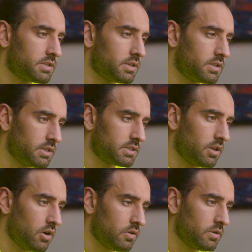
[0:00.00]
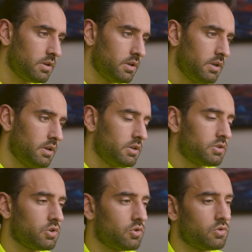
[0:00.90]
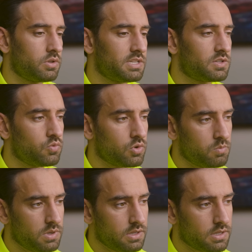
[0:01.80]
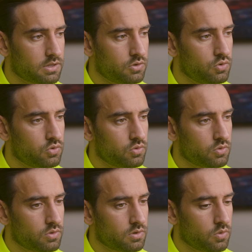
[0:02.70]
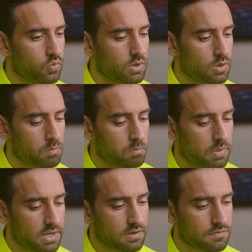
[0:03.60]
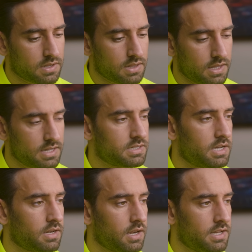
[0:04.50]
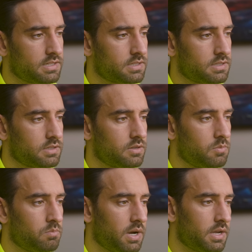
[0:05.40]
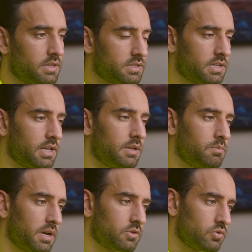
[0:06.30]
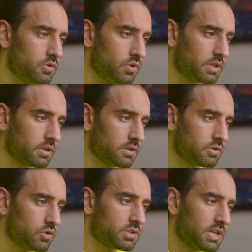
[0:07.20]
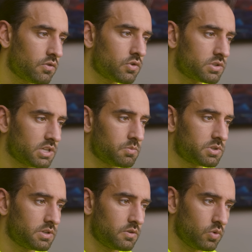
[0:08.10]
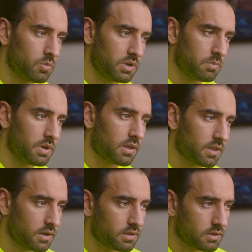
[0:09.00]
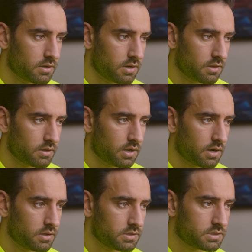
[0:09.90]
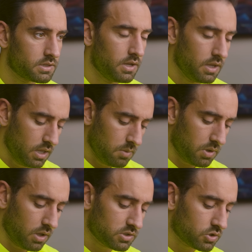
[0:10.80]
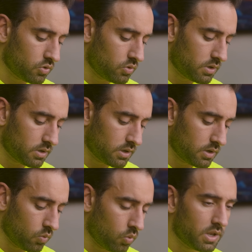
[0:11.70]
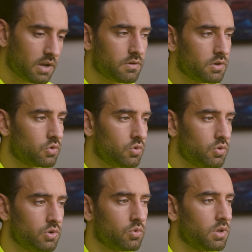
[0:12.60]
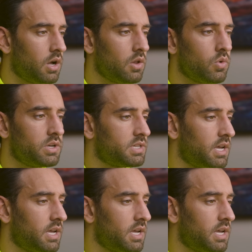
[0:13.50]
uh, this law. So this would mean that you will benefit less and less by selling back to the grid. So self-consumption will be a big thing in the, in the Netherlands. But also, uh, whatever you do, you will always